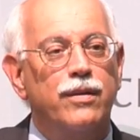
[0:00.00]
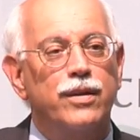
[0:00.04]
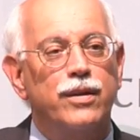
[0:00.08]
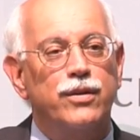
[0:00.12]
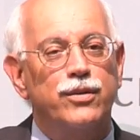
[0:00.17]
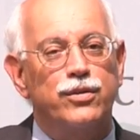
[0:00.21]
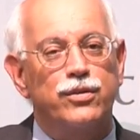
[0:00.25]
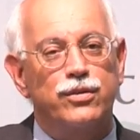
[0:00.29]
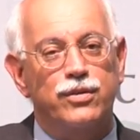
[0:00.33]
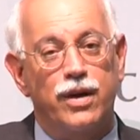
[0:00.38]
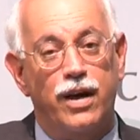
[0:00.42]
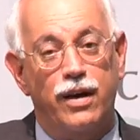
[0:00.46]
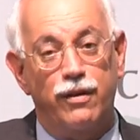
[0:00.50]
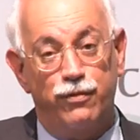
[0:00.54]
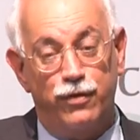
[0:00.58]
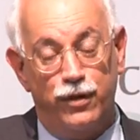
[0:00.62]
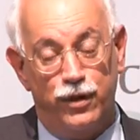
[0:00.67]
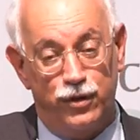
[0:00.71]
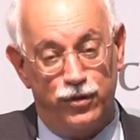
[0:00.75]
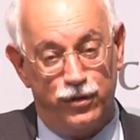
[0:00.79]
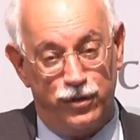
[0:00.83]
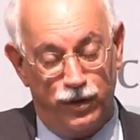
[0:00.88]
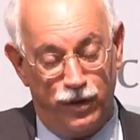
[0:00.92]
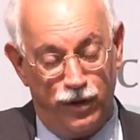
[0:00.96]
That's I
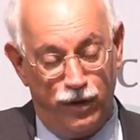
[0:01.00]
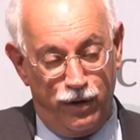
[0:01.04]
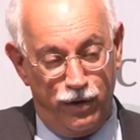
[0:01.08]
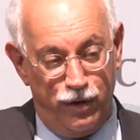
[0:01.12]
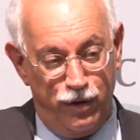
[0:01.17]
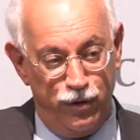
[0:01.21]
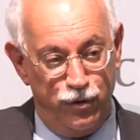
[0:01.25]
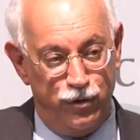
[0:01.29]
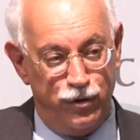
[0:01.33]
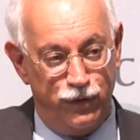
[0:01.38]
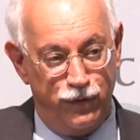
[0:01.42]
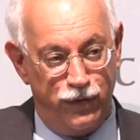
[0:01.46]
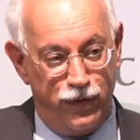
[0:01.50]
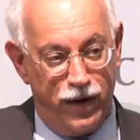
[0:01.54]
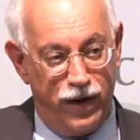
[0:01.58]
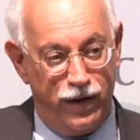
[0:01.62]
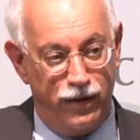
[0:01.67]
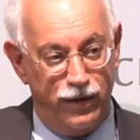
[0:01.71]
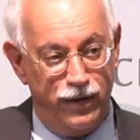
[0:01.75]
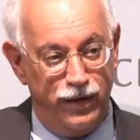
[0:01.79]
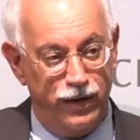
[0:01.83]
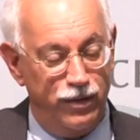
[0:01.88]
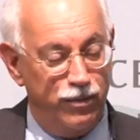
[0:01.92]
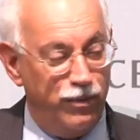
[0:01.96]
finished the conclusion
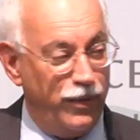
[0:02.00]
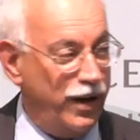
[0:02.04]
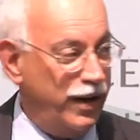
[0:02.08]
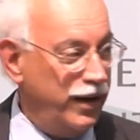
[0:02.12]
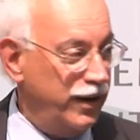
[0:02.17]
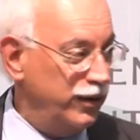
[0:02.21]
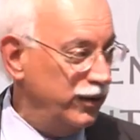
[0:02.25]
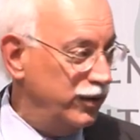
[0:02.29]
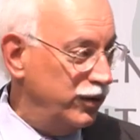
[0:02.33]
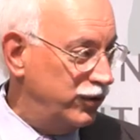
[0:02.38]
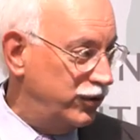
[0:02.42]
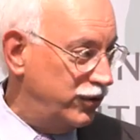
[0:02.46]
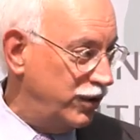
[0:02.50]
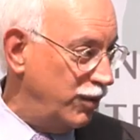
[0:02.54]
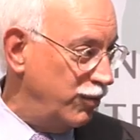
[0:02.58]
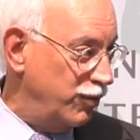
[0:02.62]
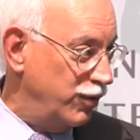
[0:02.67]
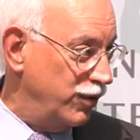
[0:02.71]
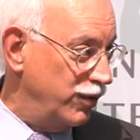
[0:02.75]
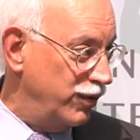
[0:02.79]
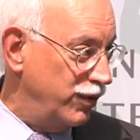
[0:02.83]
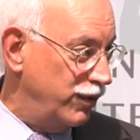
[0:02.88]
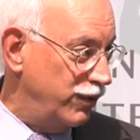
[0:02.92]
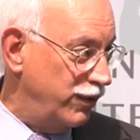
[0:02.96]
finally in Maine this
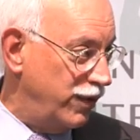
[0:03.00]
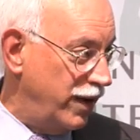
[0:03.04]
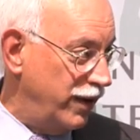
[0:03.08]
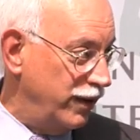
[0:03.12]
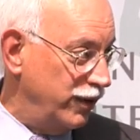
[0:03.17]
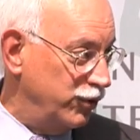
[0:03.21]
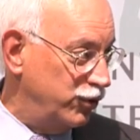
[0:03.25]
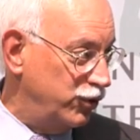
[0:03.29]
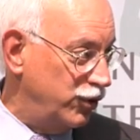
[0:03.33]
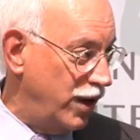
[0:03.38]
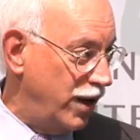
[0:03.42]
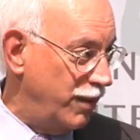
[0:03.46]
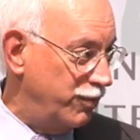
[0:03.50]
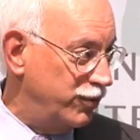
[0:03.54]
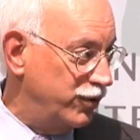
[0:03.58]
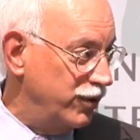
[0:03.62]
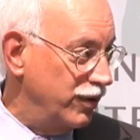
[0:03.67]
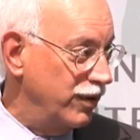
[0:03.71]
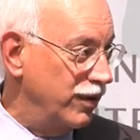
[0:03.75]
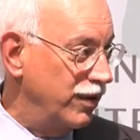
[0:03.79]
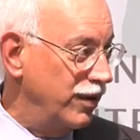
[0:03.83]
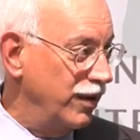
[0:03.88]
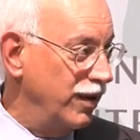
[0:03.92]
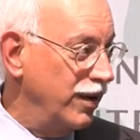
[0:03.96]
summer of the final chapter. We would
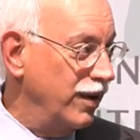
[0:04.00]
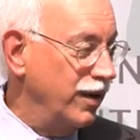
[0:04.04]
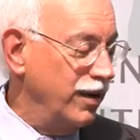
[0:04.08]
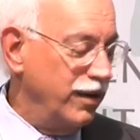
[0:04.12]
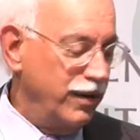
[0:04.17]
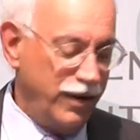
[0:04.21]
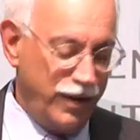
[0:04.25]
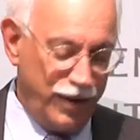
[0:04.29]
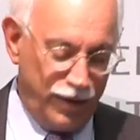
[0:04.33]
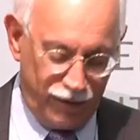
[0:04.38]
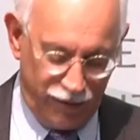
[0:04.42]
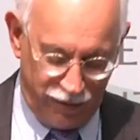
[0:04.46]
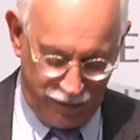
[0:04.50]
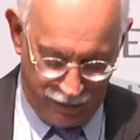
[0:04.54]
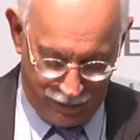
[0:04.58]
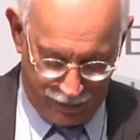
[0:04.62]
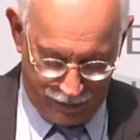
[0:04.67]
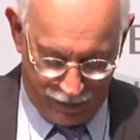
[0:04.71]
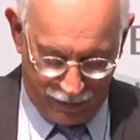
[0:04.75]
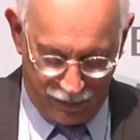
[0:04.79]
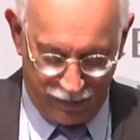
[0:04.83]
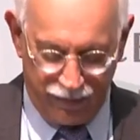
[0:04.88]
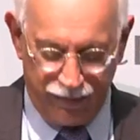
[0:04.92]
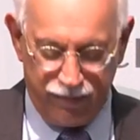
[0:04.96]
love to do a book yes
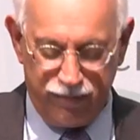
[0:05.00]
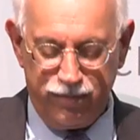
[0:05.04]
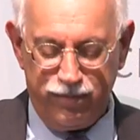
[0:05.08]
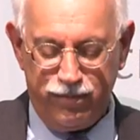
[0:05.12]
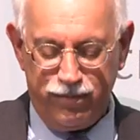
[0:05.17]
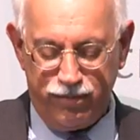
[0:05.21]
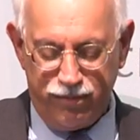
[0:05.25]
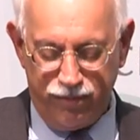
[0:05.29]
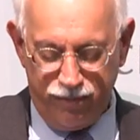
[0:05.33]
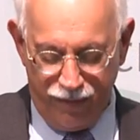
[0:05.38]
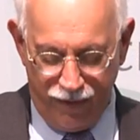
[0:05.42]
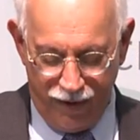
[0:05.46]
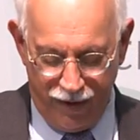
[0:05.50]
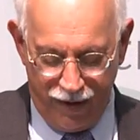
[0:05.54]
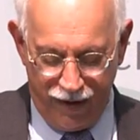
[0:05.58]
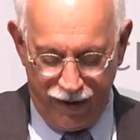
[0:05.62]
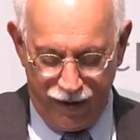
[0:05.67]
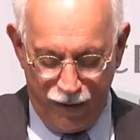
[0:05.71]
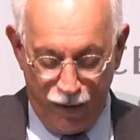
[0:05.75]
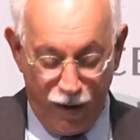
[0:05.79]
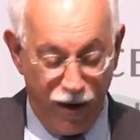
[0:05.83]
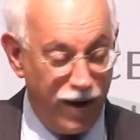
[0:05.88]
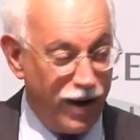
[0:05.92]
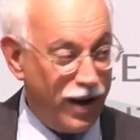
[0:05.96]
book launch for
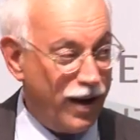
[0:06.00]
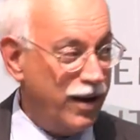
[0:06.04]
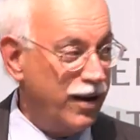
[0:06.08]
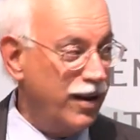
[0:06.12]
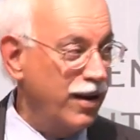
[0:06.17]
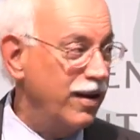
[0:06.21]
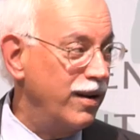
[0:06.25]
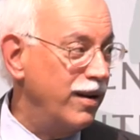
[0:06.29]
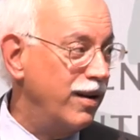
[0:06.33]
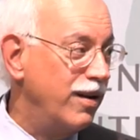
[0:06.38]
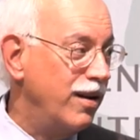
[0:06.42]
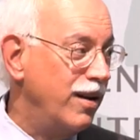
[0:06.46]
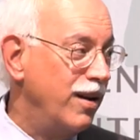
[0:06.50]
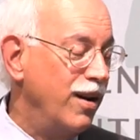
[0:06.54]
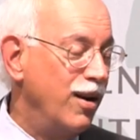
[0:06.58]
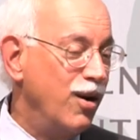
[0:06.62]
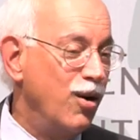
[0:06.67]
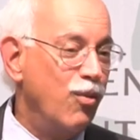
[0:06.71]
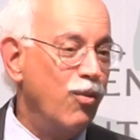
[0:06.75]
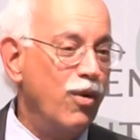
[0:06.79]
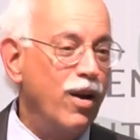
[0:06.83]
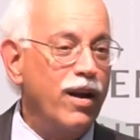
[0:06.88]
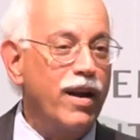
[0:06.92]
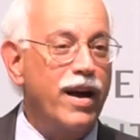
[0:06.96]
you? When, when will the book be
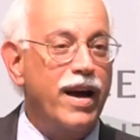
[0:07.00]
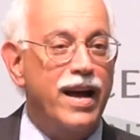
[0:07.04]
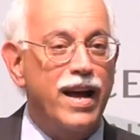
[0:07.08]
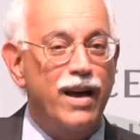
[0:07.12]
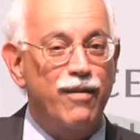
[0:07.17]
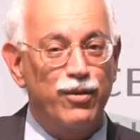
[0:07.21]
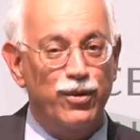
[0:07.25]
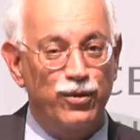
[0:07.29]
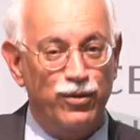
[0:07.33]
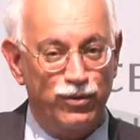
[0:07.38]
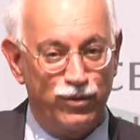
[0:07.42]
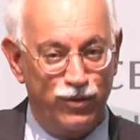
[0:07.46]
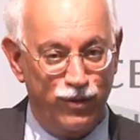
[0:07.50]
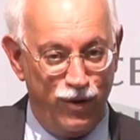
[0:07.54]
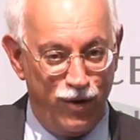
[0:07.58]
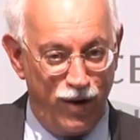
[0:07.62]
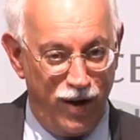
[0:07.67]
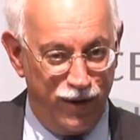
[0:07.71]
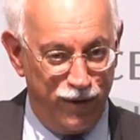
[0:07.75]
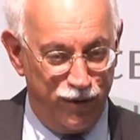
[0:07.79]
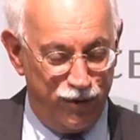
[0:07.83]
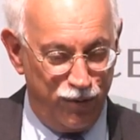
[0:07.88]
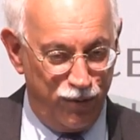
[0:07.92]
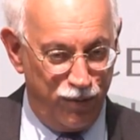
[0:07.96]
published? Well, I haven't
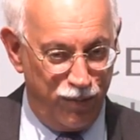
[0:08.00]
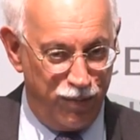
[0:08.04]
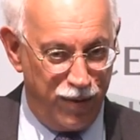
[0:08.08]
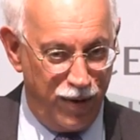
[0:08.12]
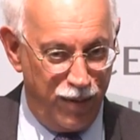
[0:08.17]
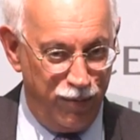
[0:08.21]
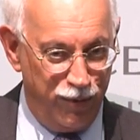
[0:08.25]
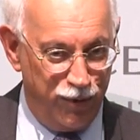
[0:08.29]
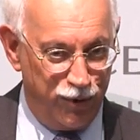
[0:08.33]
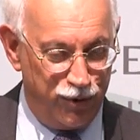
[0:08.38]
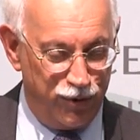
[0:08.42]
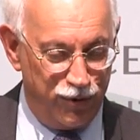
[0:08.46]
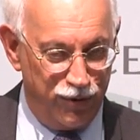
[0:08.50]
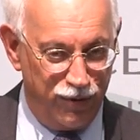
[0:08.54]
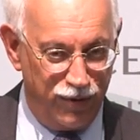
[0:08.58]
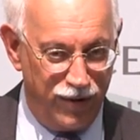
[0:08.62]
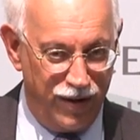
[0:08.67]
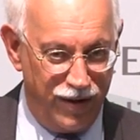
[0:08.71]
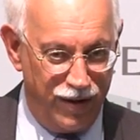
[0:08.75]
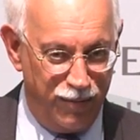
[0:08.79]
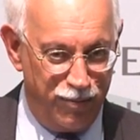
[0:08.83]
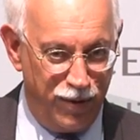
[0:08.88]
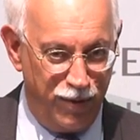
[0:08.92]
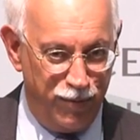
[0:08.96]
gone to a
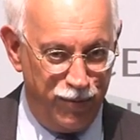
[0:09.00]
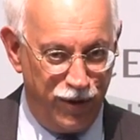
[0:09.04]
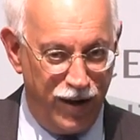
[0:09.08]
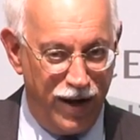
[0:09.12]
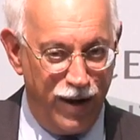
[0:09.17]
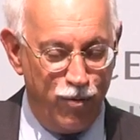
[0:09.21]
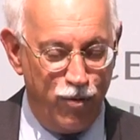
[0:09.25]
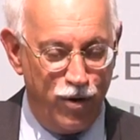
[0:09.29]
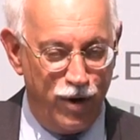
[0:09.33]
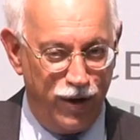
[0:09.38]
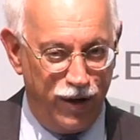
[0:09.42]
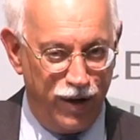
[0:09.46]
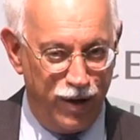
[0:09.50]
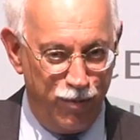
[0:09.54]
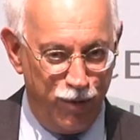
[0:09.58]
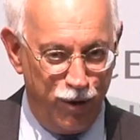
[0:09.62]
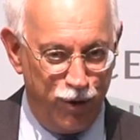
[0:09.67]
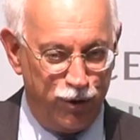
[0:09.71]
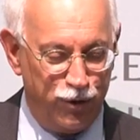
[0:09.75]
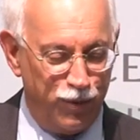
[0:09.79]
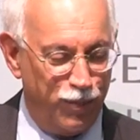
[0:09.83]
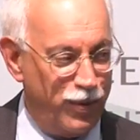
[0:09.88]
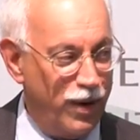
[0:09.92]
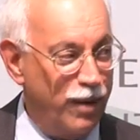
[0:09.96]
publisher. I want a
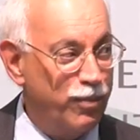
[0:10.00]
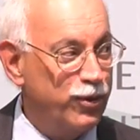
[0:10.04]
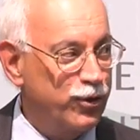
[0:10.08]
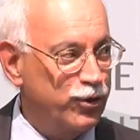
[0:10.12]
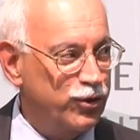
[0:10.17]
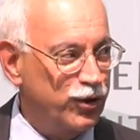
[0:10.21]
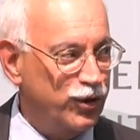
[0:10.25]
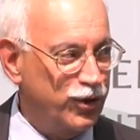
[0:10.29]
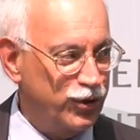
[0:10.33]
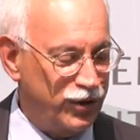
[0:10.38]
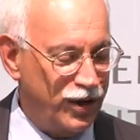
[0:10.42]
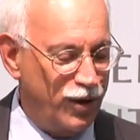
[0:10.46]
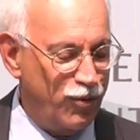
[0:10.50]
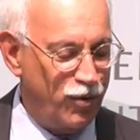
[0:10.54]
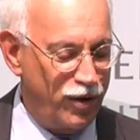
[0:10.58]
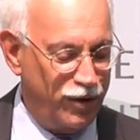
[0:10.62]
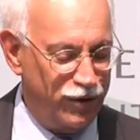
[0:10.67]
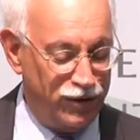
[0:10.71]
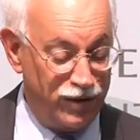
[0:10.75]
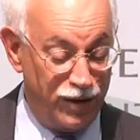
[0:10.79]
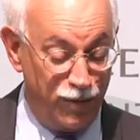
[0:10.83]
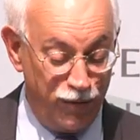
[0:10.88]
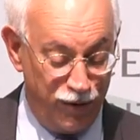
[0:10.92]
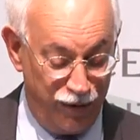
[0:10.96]
commercial publisher because I
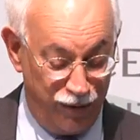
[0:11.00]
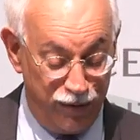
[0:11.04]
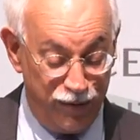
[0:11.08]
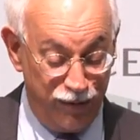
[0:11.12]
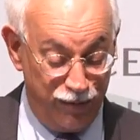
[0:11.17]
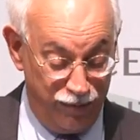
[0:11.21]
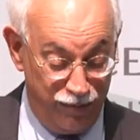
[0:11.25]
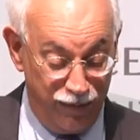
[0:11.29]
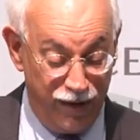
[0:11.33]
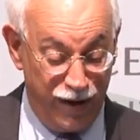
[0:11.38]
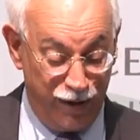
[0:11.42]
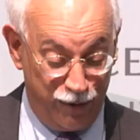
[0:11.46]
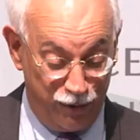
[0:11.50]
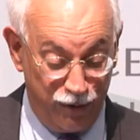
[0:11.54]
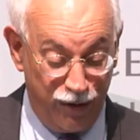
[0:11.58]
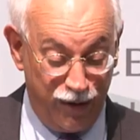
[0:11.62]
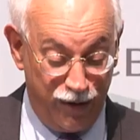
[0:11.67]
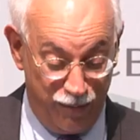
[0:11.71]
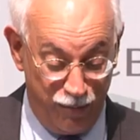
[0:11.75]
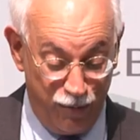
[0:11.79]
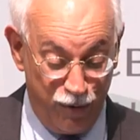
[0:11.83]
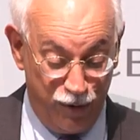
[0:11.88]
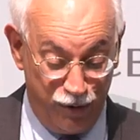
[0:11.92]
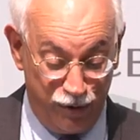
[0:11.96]
want someone to
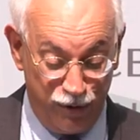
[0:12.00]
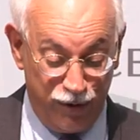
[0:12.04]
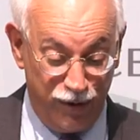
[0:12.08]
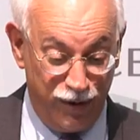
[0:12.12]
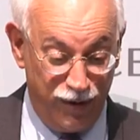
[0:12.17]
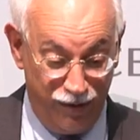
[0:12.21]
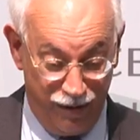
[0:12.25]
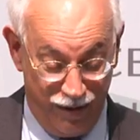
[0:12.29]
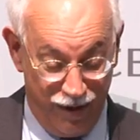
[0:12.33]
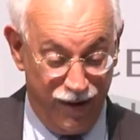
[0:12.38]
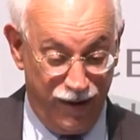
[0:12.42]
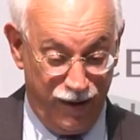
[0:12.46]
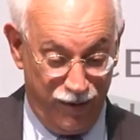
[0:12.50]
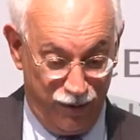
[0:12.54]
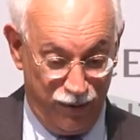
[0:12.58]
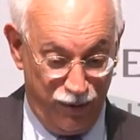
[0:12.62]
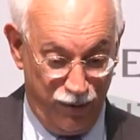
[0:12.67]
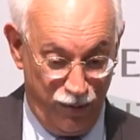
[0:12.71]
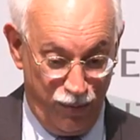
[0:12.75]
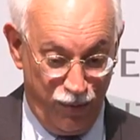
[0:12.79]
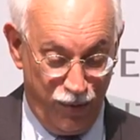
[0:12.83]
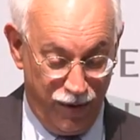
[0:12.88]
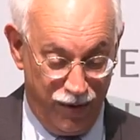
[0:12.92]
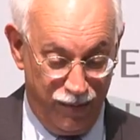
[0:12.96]
actually commercially
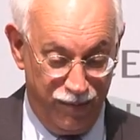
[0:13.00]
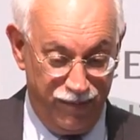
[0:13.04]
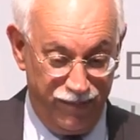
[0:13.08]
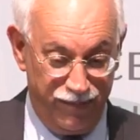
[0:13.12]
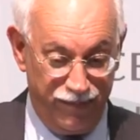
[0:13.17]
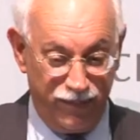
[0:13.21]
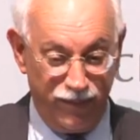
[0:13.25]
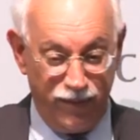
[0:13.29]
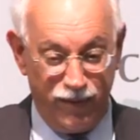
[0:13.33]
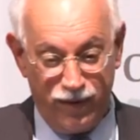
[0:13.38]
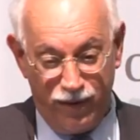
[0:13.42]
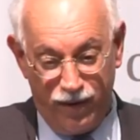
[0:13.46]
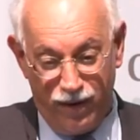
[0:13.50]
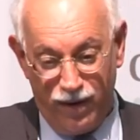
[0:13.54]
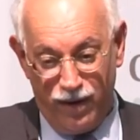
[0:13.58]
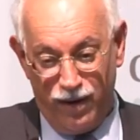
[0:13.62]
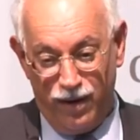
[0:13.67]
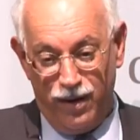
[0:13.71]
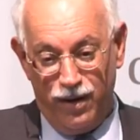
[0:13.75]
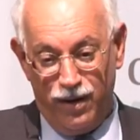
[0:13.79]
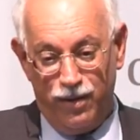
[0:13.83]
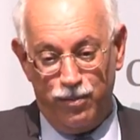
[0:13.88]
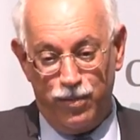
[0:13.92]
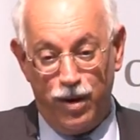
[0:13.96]
to um,
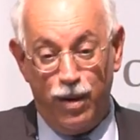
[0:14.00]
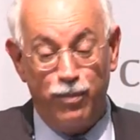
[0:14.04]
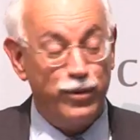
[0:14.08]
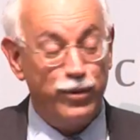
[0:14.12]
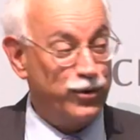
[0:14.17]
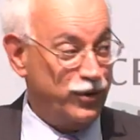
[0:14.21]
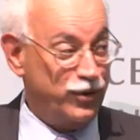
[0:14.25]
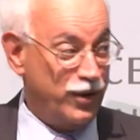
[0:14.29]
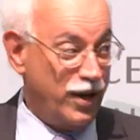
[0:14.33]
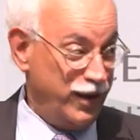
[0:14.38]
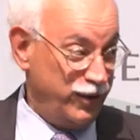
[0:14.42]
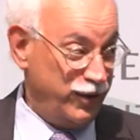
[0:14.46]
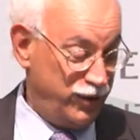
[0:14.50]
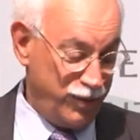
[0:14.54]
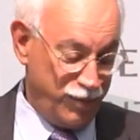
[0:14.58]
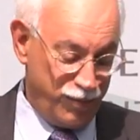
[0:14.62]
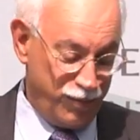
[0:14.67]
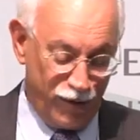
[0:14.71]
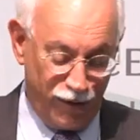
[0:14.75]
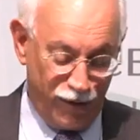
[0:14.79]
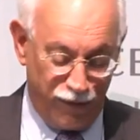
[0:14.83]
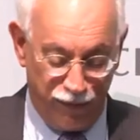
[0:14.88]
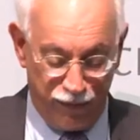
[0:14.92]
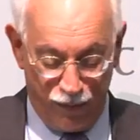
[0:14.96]
publicize
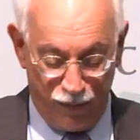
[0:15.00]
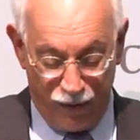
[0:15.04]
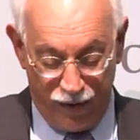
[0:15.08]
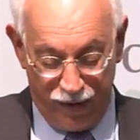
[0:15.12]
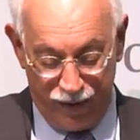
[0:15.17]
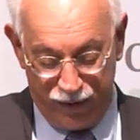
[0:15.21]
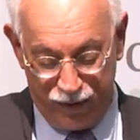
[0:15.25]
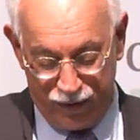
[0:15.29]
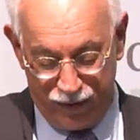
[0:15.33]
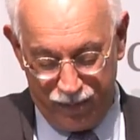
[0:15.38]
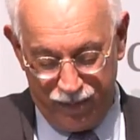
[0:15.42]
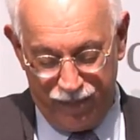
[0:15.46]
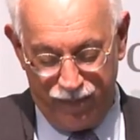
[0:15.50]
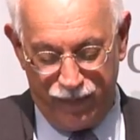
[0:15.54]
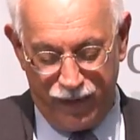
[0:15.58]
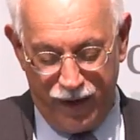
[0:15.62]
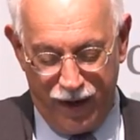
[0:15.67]
the book for once.